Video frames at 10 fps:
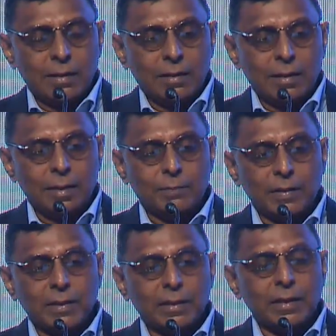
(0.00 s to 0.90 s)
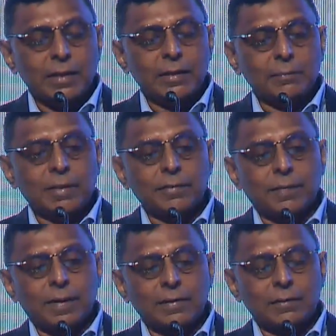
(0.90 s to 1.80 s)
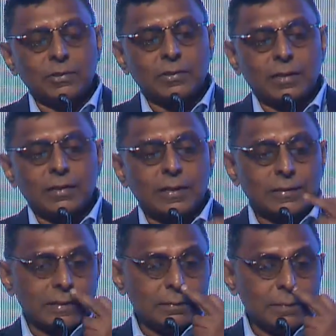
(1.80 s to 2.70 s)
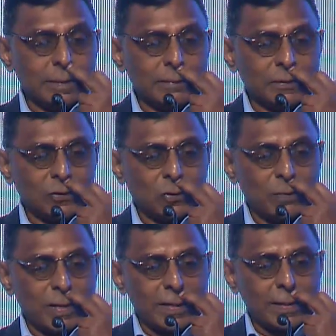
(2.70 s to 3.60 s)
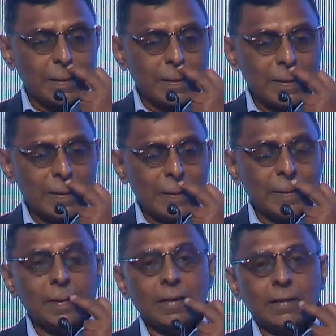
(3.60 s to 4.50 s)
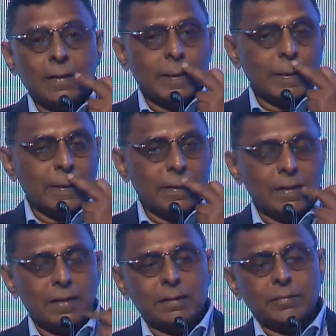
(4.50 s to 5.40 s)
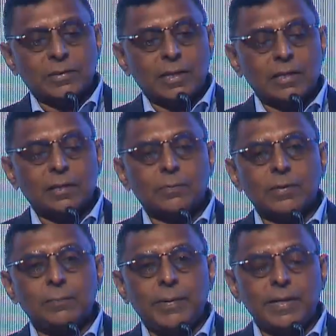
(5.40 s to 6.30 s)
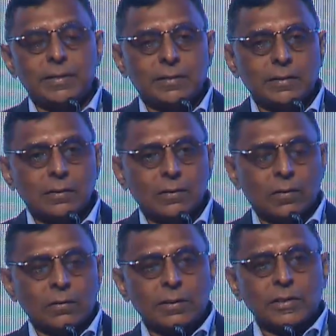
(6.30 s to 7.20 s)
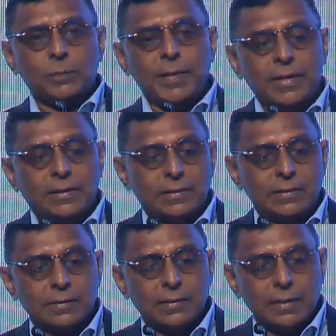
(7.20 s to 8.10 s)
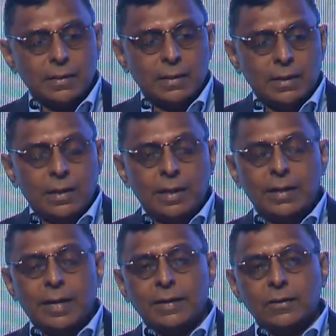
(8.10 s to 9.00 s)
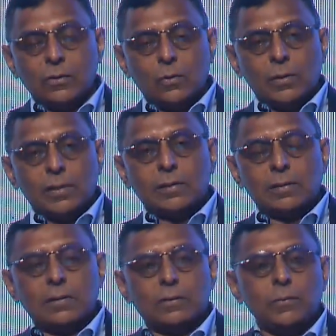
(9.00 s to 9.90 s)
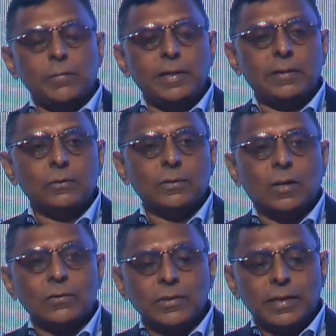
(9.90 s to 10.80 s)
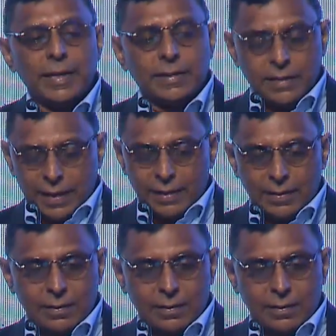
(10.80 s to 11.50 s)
and particularly my father, Mr. Arunachalam, and Mr. Subaya, and Mr. Alagappan, built on this base and handed over to me in 2008-09.